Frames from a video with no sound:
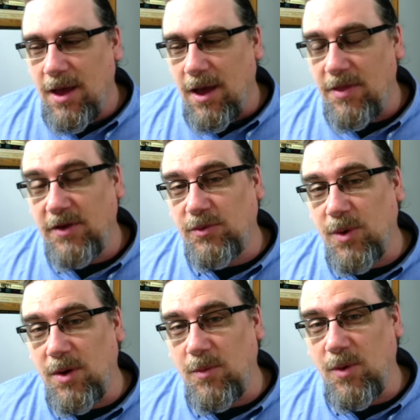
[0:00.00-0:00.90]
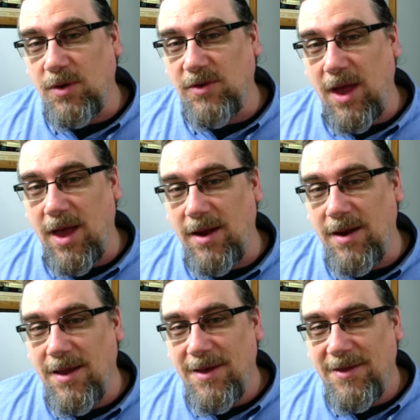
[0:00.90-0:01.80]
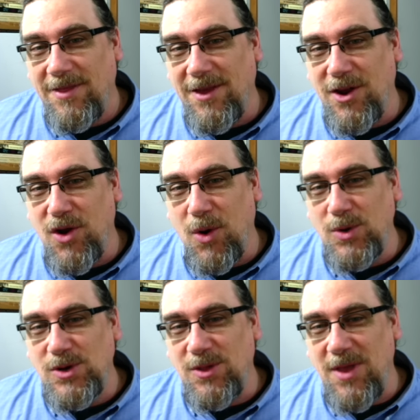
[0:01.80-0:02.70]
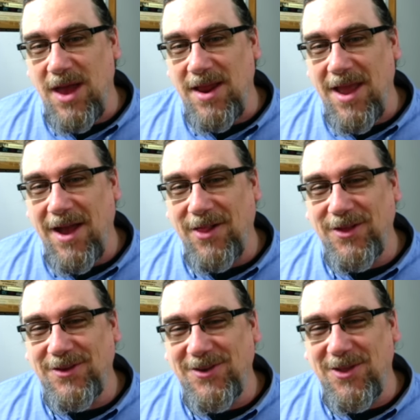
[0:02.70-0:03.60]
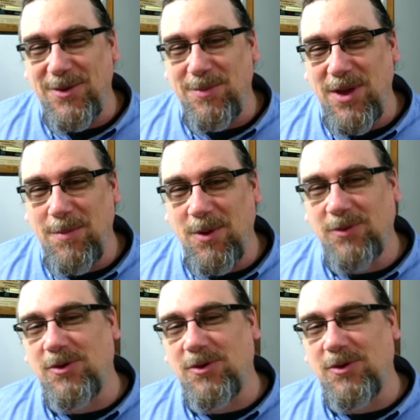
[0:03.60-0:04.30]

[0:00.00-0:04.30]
Uh, this one was on the notion that hell is other people.